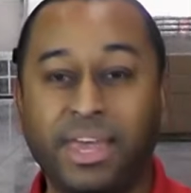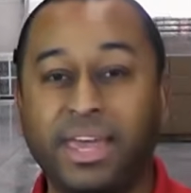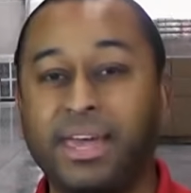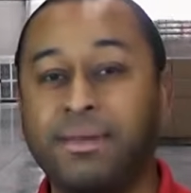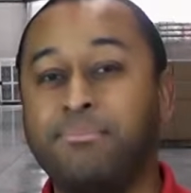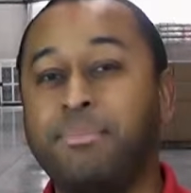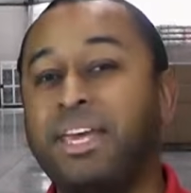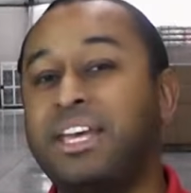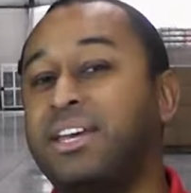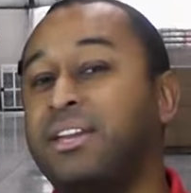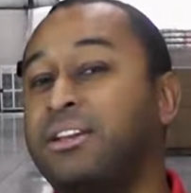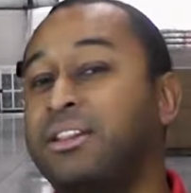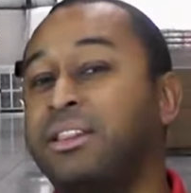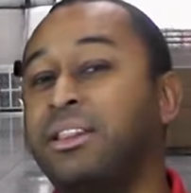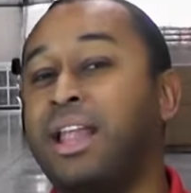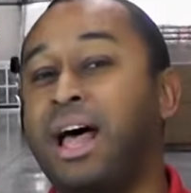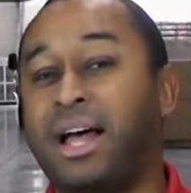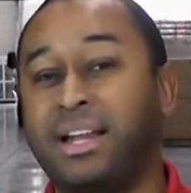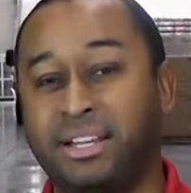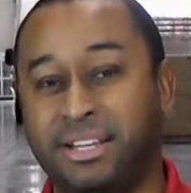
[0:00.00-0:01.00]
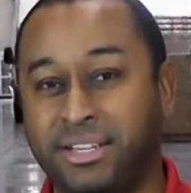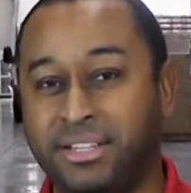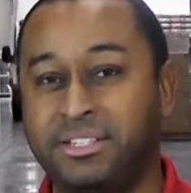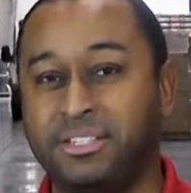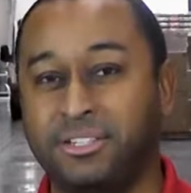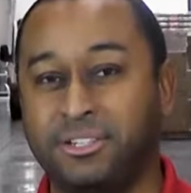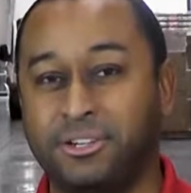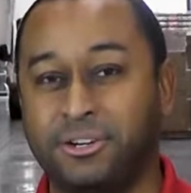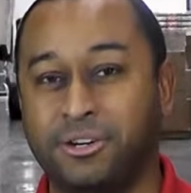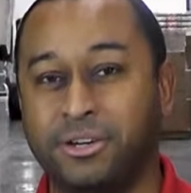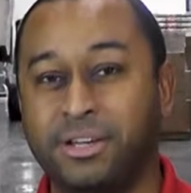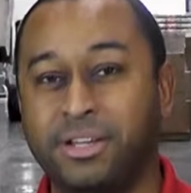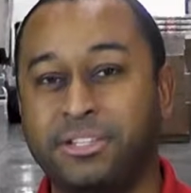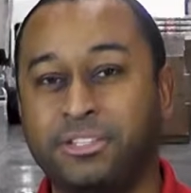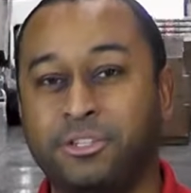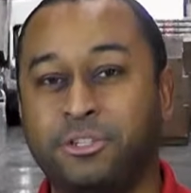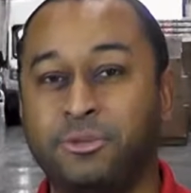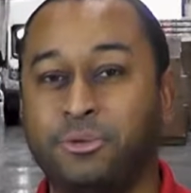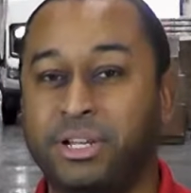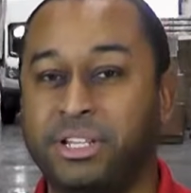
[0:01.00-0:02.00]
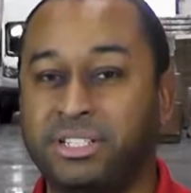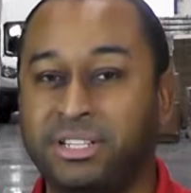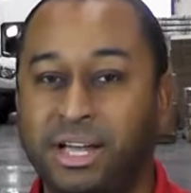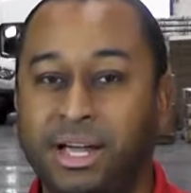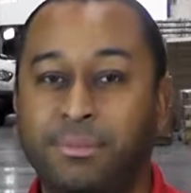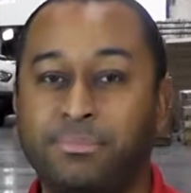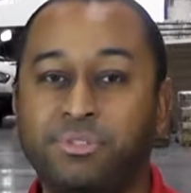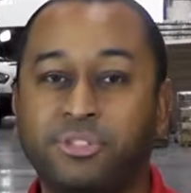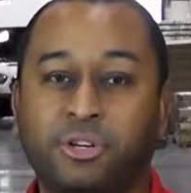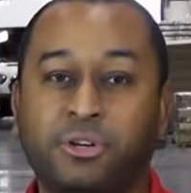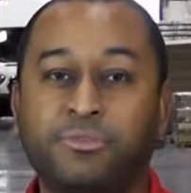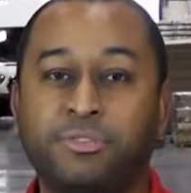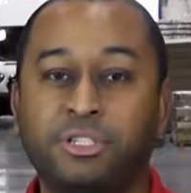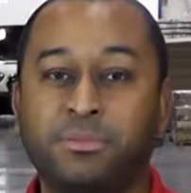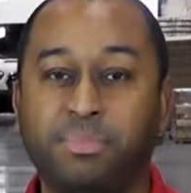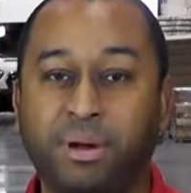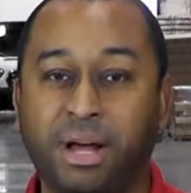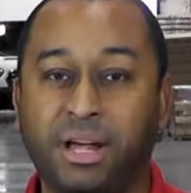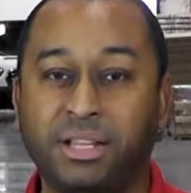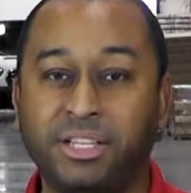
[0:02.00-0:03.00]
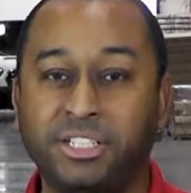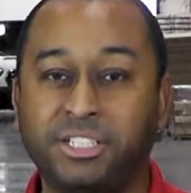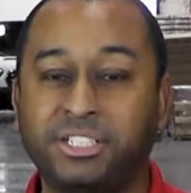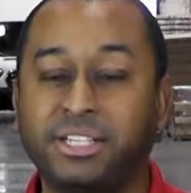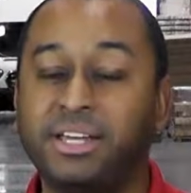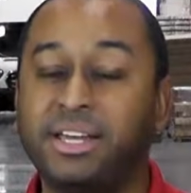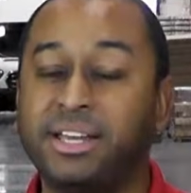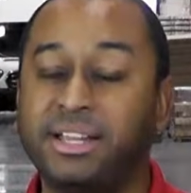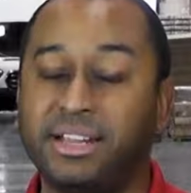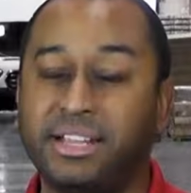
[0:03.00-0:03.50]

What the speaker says: and make it a lot easier to do a top surface polish,